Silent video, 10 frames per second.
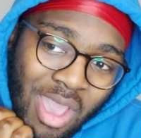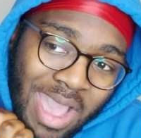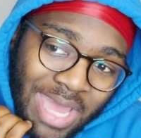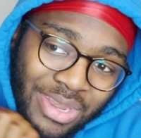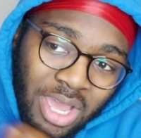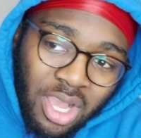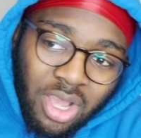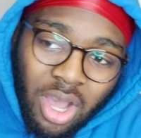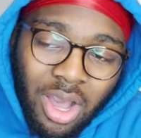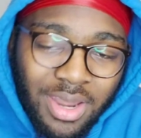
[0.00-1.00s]
And I
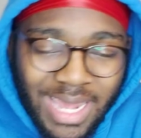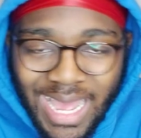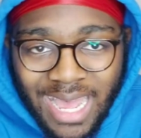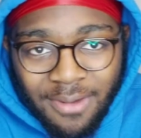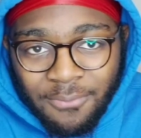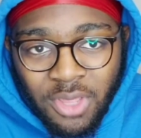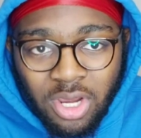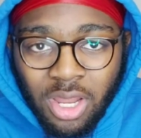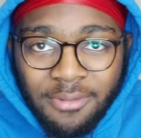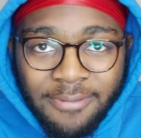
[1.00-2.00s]
can't have the
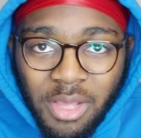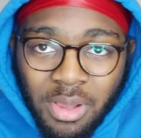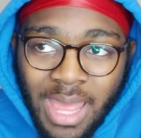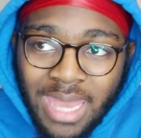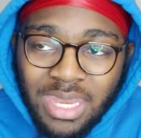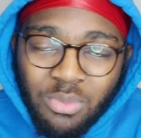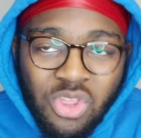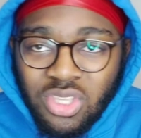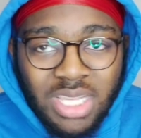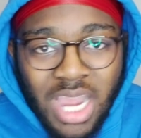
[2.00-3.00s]
clock fell ending
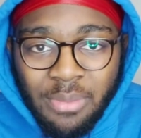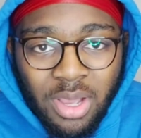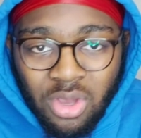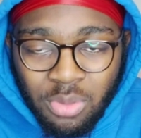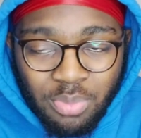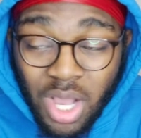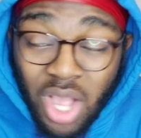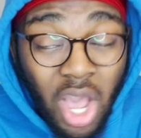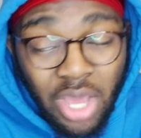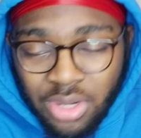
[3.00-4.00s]
with just a Carabao Cup. I
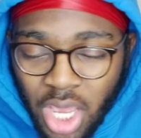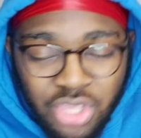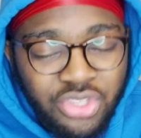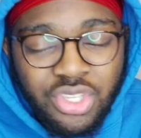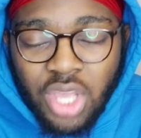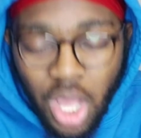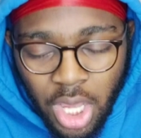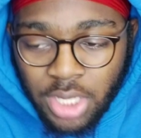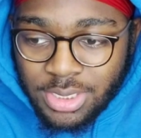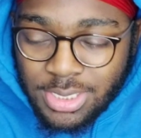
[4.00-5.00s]
can't. I just
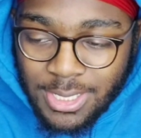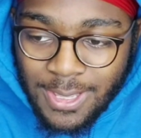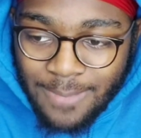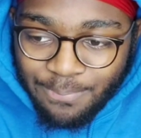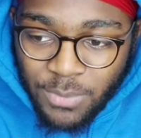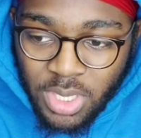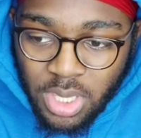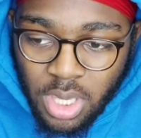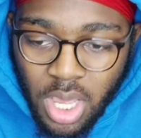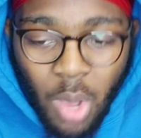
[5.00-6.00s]
can't.
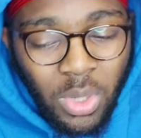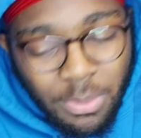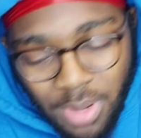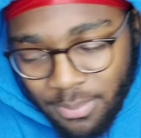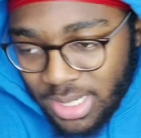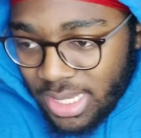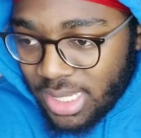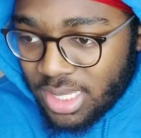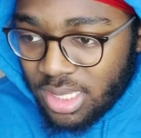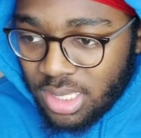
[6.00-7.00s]
I want a Premier
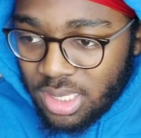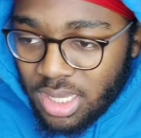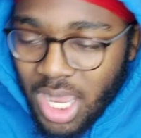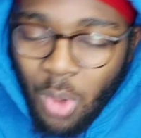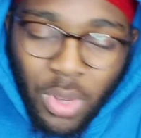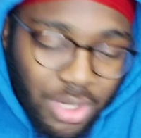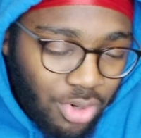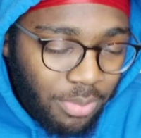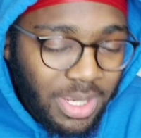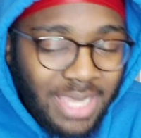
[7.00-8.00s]
League. I want a
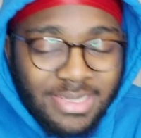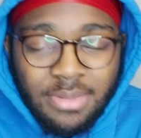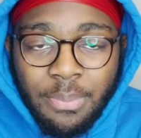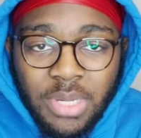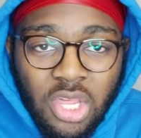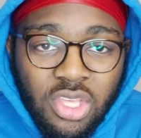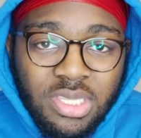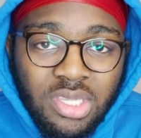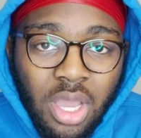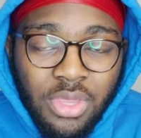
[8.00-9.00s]
Europa League. I said in my prediction at
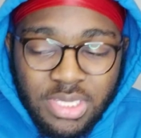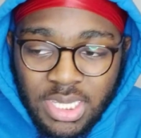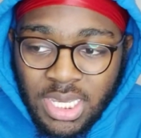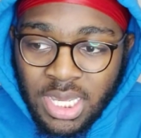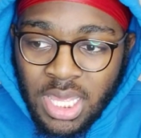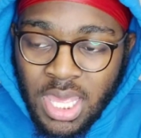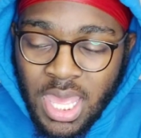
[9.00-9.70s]
the start of this year,